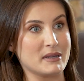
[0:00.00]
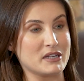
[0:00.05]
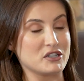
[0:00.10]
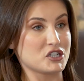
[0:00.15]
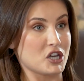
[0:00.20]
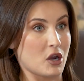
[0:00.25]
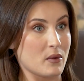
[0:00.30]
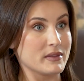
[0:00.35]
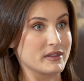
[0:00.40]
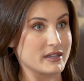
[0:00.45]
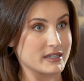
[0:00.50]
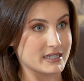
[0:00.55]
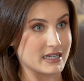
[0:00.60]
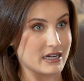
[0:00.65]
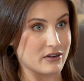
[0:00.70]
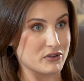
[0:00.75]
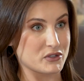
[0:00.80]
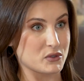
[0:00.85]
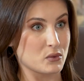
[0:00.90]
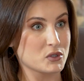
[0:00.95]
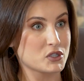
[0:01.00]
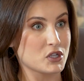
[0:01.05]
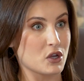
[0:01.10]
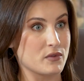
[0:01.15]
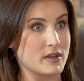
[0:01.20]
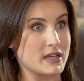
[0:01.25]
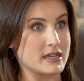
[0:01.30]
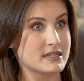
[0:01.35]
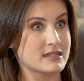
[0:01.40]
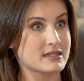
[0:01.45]
been shown this year is also
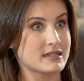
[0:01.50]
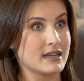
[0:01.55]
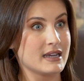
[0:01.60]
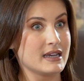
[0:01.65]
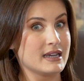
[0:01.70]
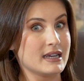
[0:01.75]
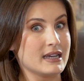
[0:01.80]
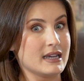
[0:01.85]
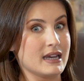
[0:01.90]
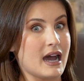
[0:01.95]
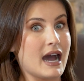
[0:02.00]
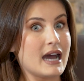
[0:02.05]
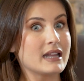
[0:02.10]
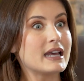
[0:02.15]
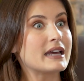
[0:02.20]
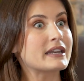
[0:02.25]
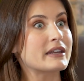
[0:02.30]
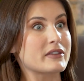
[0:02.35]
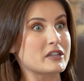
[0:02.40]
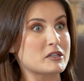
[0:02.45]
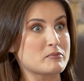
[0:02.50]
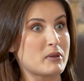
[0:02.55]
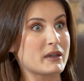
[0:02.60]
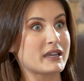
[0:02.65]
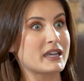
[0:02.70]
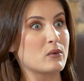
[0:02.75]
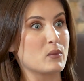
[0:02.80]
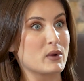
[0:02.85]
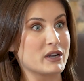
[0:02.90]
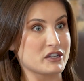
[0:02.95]
this highlighting this
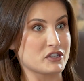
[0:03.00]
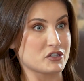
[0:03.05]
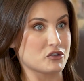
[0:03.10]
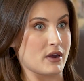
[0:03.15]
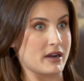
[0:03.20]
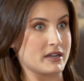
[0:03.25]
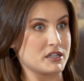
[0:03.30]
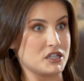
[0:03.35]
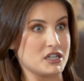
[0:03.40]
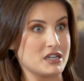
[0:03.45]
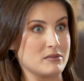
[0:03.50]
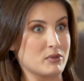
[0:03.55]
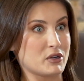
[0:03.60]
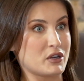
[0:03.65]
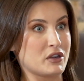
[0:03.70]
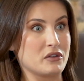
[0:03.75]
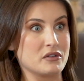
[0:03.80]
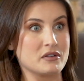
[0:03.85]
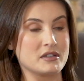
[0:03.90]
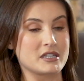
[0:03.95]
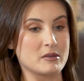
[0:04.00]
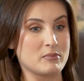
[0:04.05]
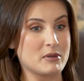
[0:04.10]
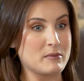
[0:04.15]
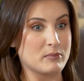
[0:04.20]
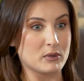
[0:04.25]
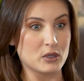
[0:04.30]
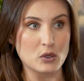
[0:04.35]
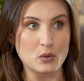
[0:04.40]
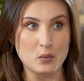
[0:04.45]
picking winner strategy, because the
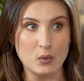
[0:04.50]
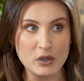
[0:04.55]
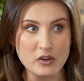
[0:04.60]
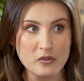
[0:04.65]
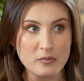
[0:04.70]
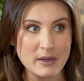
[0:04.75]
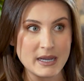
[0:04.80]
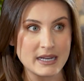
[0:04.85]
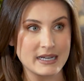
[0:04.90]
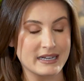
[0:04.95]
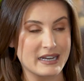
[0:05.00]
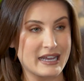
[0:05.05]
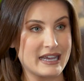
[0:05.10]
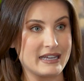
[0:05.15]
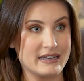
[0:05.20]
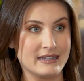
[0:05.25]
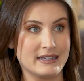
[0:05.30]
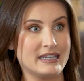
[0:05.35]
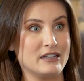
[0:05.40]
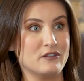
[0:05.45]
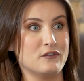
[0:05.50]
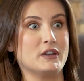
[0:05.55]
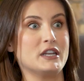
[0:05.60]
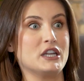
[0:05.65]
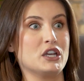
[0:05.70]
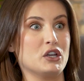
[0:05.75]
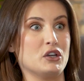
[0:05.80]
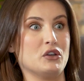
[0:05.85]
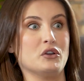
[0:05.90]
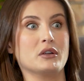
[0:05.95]
people who would have been in
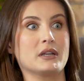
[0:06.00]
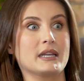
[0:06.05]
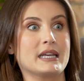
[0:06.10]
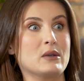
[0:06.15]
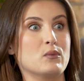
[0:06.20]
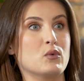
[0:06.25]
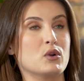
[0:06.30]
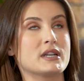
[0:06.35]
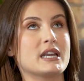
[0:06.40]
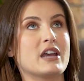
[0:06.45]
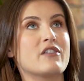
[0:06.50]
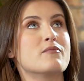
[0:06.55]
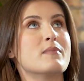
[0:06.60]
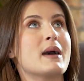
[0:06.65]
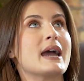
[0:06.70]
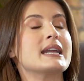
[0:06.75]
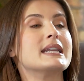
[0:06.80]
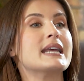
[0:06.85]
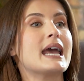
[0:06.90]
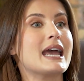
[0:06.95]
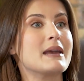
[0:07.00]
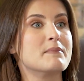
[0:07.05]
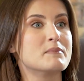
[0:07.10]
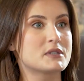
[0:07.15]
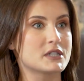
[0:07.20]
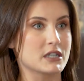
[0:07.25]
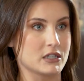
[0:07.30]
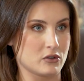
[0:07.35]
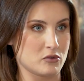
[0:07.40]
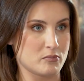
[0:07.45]
Nvidia early would have made
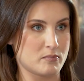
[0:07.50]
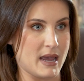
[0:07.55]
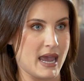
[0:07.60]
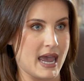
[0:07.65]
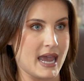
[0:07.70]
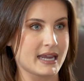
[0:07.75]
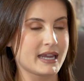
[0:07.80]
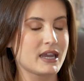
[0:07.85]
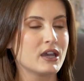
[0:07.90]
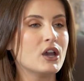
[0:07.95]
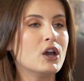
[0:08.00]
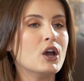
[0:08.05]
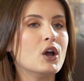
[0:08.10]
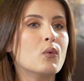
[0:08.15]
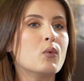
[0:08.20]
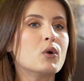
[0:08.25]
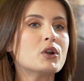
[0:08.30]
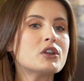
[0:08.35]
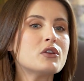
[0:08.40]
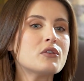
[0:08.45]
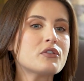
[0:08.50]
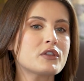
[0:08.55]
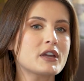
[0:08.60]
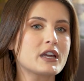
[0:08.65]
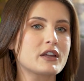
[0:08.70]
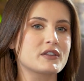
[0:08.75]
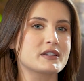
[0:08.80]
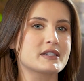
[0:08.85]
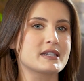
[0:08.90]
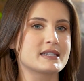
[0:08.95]
absolute bank. What do you
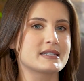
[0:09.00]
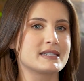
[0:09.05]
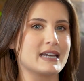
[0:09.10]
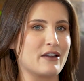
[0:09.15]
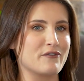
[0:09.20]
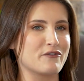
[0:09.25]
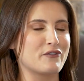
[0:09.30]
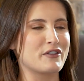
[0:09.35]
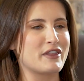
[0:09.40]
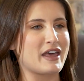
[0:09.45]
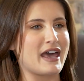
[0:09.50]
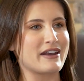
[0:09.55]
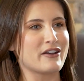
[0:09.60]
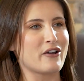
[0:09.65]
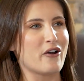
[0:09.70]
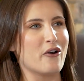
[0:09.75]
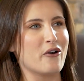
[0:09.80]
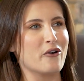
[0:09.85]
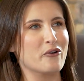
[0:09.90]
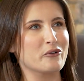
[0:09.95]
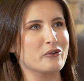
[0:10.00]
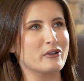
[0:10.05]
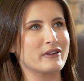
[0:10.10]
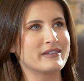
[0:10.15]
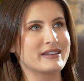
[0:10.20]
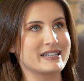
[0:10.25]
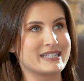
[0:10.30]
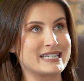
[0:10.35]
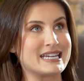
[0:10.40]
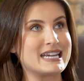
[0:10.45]
think this year has done for that
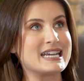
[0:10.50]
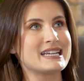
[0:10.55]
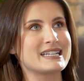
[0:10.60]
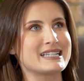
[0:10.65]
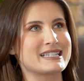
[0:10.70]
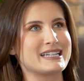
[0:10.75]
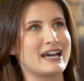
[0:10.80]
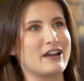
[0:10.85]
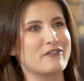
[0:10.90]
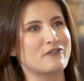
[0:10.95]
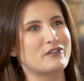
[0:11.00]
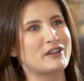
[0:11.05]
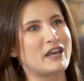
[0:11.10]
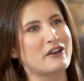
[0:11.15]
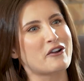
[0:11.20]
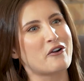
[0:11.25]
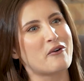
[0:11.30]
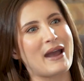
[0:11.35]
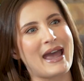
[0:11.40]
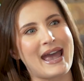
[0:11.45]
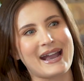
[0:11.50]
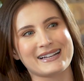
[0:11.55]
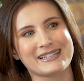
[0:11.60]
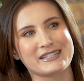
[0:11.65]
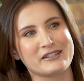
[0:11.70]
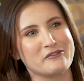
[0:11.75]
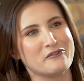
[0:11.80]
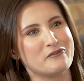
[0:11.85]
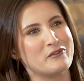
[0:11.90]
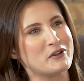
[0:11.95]
whole
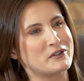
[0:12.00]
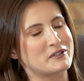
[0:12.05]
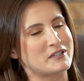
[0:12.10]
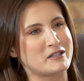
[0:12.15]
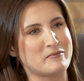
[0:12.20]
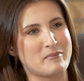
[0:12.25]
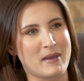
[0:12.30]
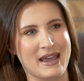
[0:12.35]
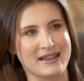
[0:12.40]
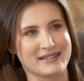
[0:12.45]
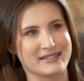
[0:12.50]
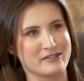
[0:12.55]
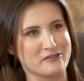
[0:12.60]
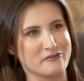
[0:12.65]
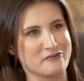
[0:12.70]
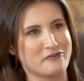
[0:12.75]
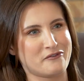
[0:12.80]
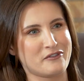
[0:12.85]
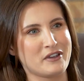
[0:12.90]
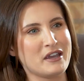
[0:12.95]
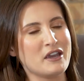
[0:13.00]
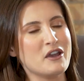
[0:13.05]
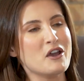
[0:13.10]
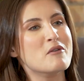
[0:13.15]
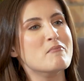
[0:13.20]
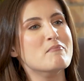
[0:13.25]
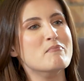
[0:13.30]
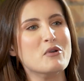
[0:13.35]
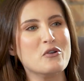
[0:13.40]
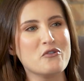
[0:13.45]
active versus passive
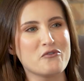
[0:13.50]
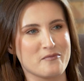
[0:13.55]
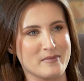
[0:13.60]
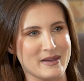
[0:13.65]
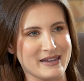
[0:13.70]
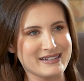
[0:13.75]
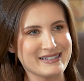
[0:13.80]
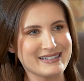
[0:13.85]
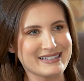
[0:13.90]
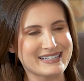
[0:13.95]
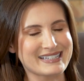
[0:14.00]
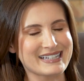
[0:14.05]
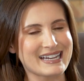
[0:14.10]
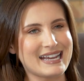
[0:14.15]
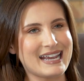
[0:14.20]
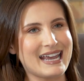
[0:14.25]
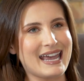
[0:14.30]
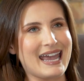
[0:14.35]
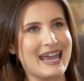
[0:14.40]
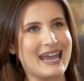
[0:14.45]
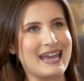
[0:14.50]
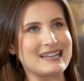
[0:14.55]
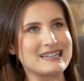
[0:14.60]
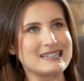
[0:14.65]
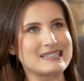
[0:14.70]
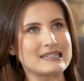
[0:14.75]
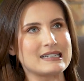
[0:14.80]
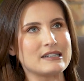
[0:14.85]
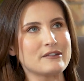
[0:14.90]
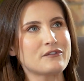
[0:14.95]
movement?
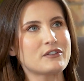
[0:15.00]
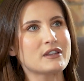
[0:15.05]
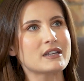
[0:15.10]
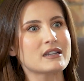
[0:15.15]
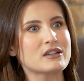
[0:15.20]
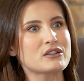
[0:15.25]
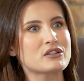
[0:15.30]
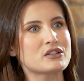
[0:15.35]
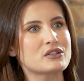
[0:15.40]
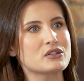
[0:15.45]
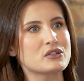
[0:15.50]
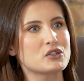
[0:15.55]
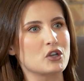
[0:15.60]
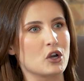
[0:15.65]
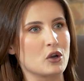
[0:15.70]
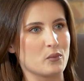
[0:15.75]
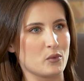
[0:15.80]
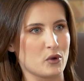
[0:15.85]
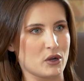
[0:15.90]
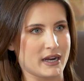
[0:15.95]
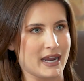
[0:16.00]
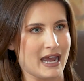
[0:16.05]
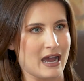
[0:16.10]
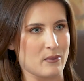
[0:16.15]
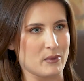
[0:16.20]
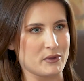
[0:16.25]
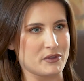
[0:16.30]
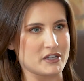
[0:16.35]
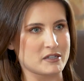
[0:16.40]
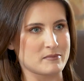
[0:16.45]
And if things don't work
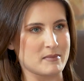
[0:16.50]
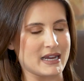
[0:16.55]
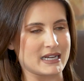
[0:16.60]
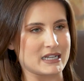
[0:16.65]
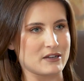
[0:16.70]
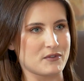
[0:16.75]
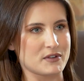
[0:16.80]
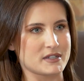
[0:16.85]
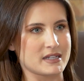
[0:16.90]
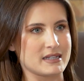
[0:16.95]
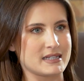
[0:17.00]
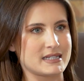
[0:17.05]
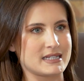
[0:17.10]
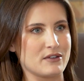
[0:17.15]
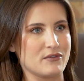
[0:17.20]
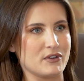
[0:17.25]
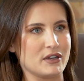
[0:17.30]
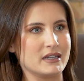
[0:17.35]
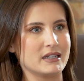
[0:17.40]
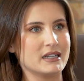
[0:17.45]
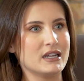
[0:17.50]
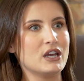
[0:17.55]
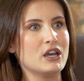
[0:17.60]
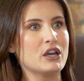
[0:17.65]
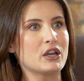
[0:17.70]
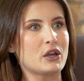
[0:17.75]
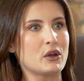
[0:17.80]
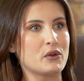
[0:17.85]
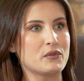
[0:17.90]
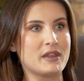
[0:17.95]
out with this Magnificent Seven,
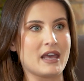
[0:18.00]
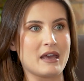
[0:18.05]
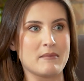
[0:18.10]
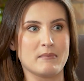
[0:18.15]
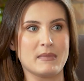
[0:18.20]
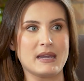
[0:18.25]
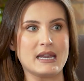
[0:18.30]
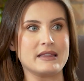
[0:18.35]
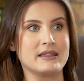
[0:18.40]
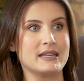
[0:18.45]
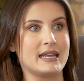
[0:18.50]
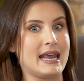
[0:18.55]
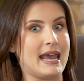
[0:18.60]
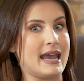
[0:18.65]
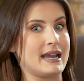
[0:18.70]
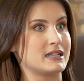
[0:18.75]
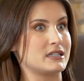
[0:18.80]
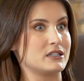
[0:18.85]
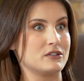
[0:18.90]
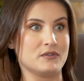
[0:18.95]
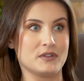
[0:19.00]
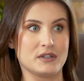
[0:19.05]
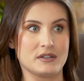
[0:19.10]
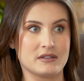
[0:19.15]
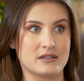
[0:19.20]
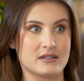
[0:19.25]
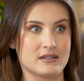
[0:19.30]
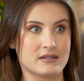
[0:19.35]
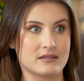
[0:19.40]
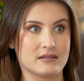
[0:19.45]
could that mean that active
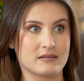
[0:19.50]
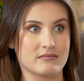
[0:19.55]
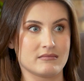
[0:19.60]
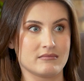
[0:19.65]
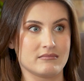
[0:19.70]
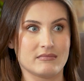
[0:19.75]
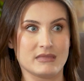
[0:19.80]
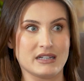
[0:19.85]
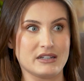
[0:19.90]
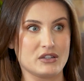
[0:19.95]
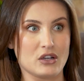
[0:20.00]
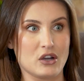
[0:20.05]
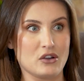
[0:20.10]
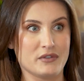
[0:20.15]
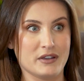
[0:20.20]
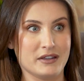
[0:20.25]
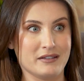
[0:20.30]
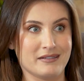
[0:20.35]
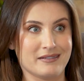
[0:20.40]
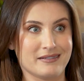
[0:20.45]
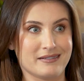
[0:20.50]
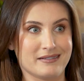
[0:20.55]
is over?